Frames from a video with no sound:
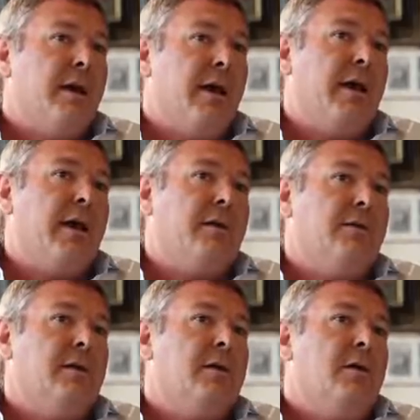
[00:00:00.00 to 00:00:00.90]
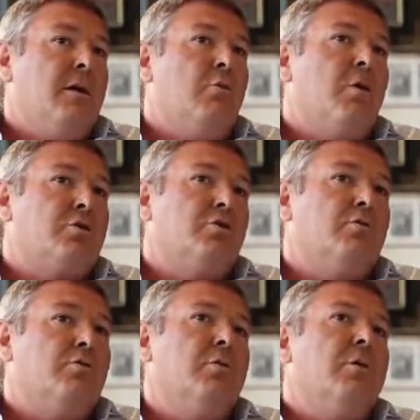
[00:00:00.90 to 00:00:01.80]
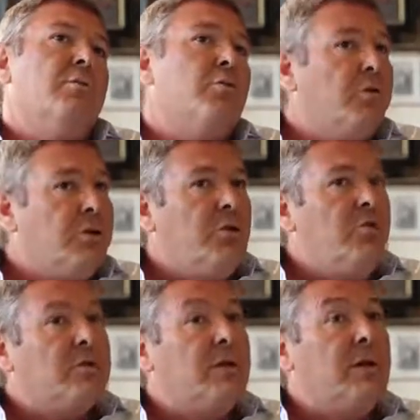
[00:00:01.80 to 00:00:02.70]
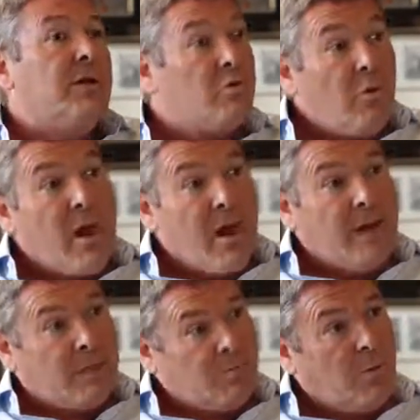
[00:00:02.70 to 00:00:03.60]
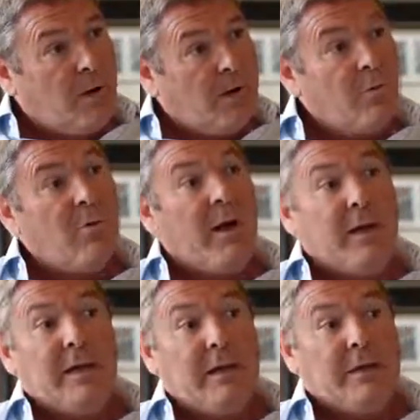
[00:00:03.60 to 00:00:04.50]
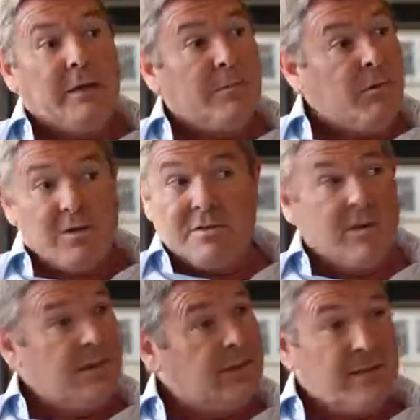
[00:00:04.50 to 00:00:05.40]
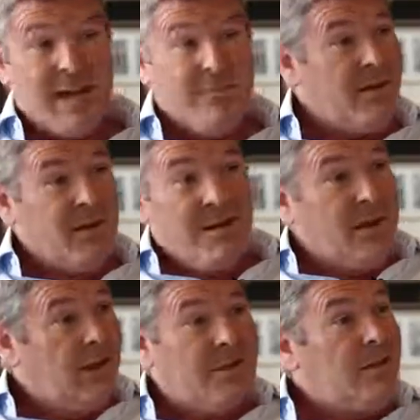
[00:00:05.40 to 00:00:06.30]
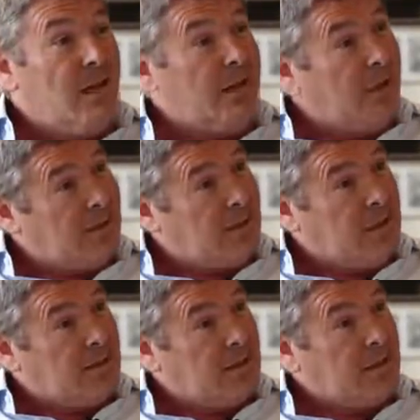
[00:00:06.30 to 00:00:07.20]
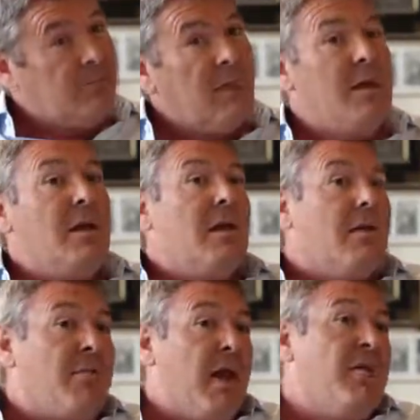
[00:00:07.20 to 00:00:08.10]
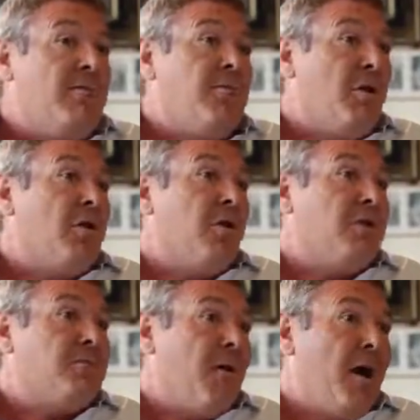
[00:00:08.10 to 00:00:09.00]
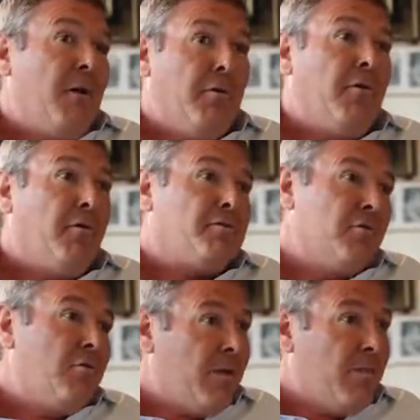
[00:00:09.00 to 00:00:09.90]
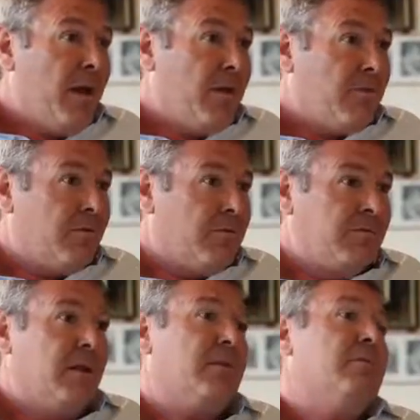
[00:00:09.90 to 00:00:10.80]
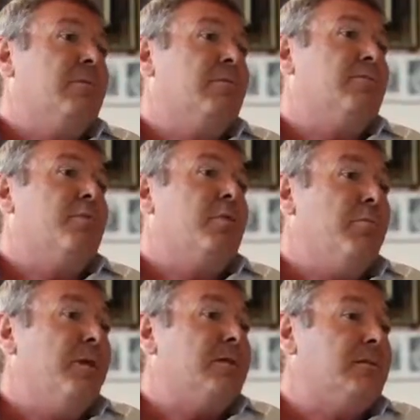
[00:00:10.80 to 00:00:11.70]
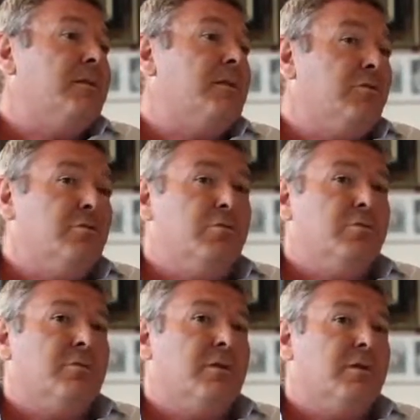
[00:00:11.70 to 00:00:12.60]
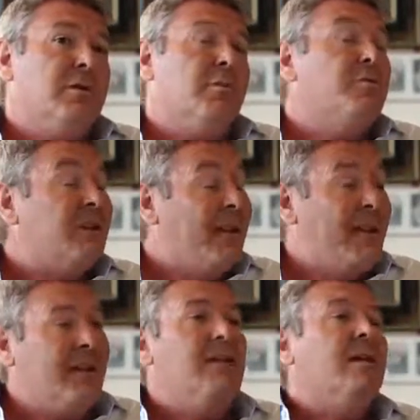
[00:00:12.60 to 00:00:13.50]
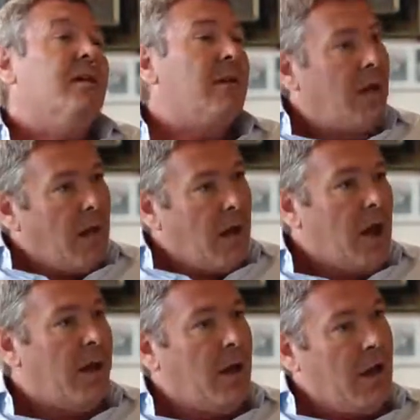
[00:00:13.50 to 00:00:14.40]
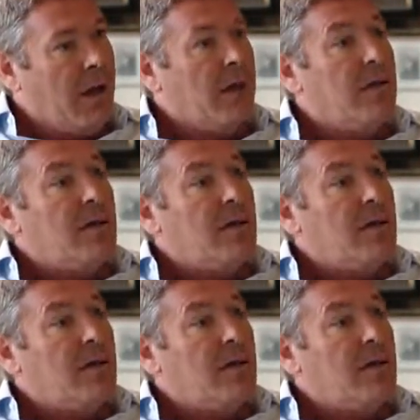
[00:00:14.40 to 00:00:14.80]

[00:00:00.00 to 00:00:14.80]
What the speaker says: had was to produce a dry sparkling wine in Italy, because at that time it did not exist. Then not only dry, but also with a method that permit to obtain a high